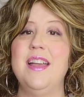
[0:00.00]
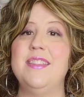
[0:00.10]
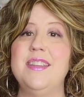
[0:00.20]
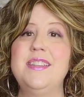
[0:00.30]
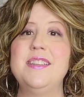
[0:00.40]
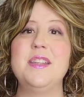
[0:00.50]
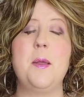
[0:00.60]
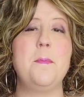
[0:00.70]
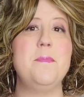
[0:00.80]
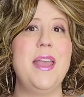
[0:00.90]
This is an
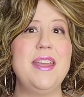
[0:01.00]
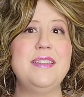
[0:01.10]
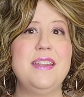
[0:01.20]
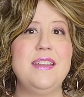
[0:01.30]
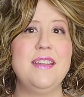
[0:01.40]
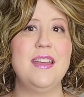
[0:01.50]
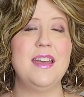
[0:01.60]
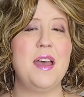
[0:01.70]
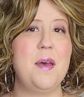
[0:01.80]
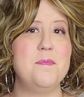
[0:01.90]
amazing
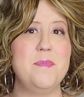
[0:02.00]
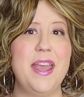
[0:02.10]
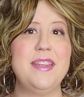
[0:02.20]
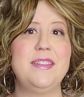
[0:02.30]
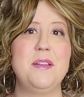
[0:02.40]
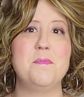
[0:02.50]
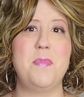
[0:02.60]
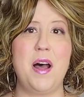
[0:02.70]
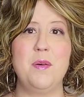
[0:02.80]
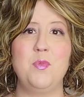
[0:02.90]
amazing
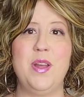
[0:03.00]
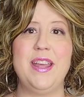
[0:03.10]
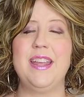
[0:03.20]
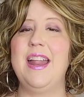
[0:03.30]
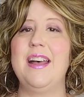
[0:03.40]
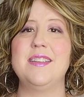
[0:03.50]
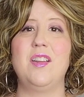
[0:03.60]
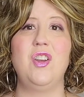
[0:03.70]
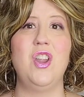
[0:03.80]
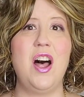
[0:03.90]
bob wig. It has a
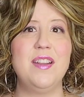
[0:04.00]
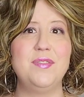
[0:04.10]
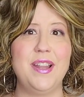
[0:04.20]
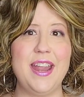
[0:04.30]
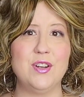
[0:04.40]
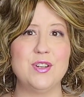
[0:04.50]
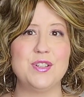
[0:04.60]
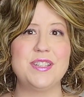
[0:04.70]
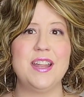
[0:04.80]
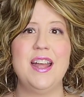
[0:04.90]
lot of
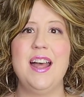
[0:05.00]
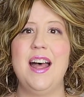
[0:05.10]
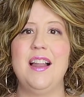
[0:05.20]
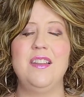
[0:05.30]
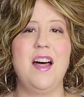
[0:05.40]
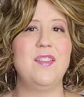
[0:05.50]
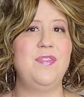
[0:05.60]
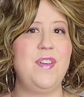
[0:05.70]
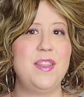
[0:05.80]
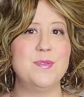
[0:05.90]
layers, a lot of
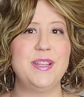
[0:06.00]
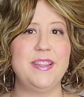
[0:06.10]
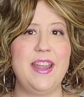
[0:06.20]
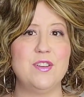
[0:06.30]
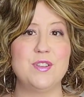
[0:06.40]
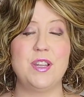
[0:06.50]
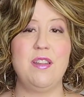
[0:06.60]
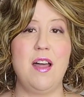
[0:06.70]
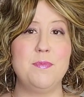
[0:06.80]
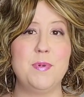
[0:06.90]
feathery layers, a
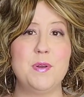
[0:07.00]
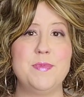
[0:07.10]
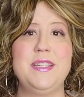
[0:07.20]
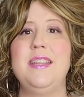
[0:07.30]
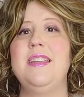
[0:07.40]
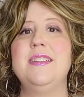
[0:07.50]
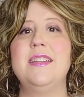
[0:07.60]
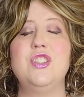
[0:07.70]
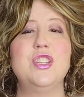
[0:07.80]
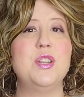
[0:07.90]
lot of permatees.
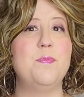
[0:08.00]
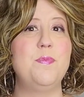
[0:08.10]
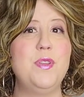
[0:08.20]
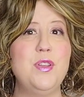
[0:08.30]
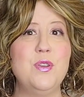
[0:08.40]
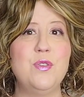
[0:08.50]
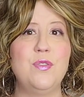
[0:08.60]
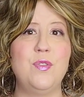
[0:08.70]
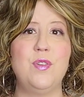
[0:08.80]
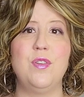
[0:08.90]
It's just a
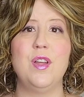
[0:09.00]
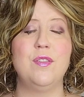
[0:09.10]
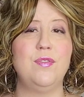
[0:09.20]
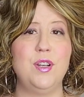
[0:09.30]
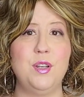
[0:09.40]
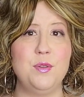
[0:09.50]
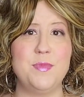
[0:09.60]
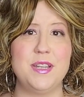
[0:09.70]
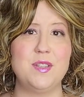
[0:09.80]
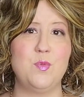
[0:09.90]
beautiful,
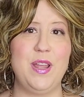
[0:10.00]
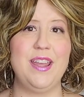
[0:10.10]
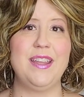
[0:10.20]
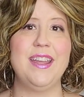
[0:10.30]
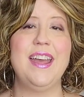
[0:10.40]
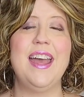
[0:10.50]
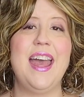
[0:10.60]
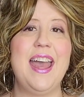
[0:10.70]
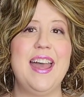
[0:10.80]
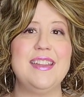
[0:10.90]
voluminous wig,
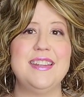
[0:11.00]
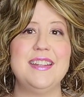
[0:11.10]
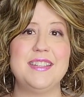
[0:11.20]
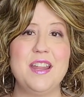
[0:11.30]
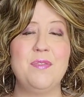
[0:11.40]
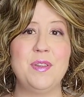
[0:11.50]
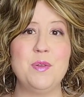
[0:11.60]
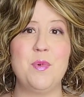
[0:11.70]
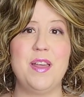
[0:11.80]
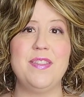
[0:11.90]
and it's definitely
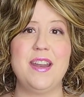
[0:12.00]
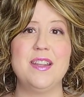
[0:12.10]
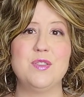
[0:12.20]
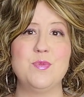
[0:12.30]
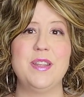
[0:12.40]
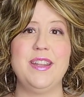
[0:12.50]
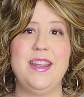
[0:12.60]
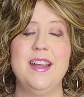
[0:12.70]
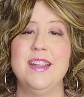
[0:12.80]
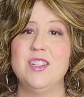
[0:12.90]
one that has
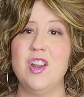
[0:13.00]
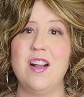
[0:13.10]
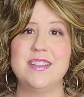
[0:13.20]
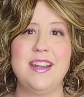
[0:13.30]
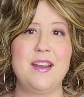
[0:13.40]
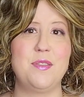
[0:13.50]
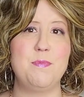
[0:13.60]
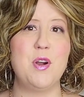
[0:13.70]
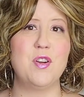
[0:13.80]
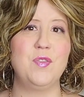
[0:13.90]
really knocked it out of the
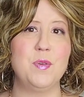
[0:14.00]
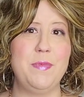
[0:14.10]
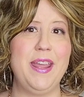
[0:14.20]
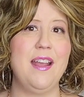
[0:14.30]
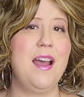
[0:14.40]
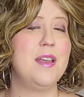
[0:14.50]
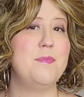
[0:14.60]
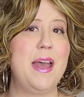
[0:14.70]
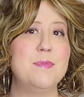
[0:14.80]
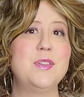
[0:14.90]
park for me. I
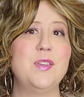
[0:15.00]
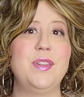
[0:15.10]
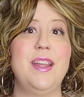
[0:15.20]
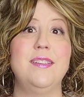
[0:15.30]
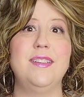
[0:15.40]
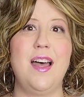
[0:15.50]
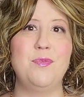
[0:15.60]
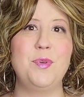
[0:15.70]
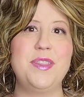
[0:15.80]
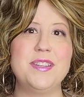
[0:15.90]
am absolutely in
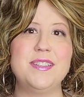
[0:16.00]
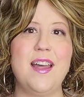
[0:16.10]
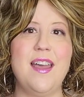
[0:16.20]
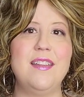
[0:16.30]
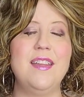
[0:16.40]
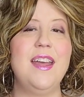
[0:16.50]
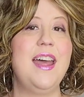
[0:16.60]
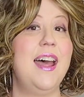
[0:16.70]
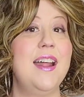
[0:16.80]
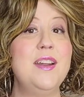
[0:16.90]
love with this style,
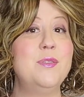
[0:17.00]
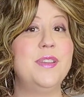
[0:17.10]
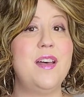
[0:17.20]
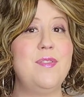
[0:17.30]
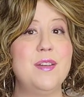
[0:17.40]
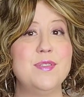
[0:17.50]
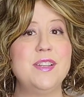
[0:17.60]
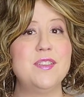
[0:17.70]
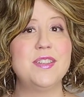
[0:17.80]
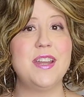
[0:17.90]
and I don't love every
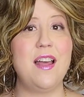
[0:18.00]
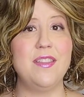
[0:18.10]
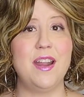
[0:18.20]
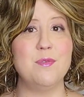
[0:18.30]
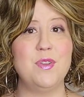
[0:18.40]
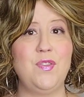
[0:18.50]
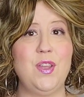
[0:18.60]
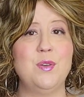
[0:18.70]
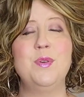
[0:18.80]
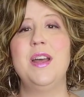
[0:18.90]
single style that I
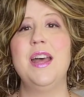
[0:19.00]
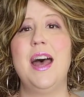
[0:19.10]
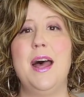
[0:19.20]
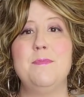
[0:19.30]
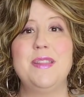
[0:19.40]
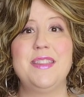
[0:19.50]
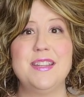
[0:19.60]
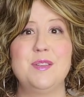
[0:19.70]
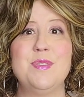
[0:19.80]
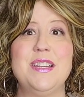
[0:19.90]
review, uh, but
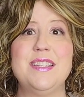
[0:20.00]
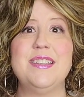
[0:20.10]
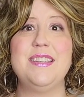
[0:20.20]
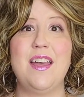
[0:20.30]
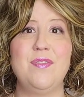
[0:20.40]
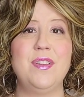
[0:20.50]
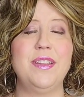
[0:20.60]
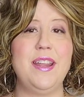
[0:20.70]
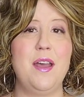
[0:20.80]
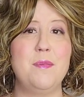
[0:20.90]
this one is
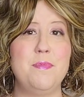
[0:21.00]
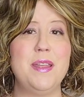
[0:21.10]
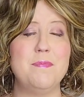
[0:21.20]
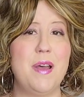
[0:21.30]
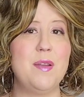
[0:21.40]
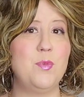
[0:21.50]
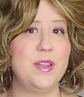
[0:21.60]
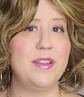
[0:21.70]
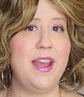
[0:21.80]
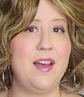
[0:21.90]
definitely up in my
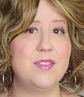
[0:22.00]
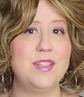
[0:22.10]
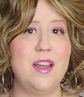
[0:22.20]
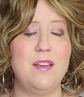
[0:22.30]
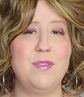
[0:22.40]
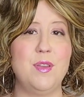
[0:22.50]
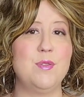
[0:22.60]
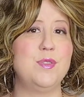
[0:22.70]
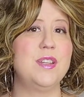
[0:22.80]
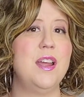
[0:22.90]
wheelhouse of
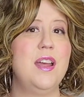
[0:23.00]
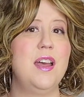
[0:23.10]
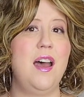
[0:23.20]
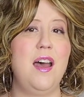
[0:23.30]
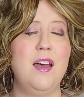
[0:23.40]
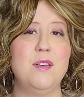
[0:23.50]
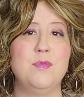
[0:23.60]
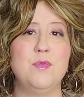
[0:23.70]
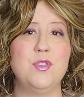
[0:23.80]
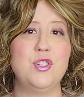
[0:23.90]
those uh,
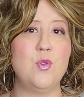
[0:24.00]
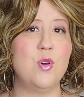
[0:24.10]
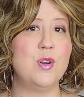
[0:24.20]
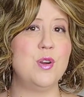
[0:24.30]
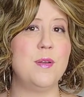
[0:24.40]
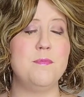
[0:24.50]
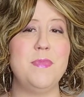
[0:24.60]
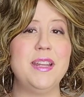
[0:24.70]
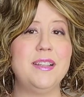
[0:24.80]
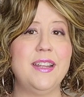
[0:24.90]
shorter,
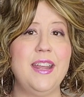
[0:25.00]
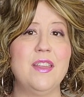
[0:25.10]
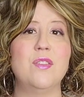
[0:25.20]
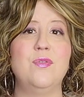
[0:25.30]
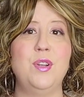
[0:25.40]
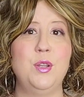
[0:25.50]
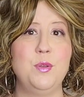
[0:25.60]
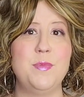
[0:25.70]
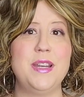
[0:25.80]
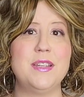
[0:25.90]
mid-length,
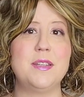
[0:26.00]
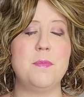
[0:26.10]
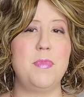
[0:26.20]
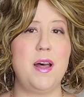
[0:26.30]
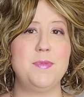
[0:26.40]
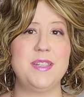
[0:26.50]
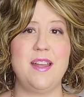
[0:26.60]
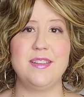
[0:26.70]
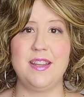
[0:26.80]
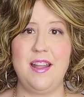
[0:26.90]
voluminous bob
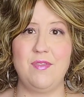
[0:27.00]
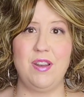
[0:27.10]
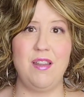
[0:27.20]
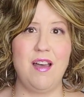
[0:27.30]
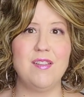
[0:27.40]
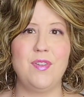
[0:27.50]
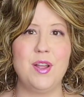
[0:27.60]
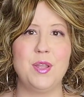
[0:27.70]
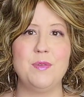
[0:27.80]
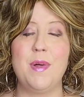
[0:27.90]
styles that have a lot of
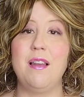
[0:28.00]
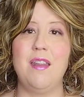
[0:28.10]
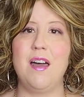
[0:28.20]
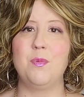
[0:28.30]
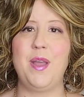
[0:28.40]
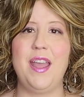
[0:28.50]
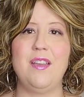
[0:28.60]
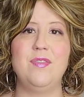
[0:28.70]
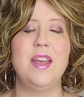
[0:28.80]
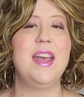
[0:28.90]
volume, a lot of
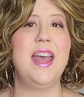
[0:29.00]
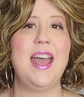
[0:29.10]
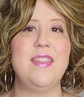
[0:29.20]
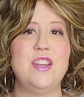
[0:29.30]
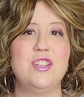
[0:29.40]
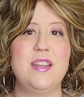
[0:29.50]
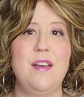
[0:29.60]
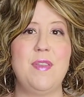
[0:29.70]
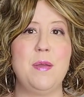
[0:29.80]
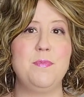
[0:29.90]
wave, and they just
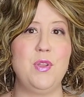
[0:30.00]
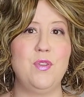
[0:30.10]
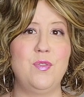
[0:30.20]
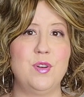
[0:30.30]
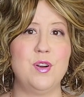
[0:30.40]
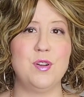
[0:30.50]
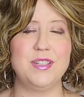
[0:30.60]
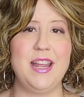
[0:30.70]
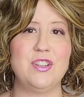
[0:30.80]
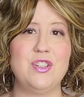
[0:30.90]
have that beautiful curl
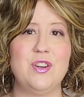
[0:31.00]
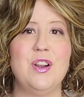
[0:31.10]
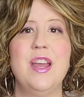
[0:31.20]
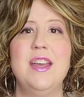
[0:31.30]
texture.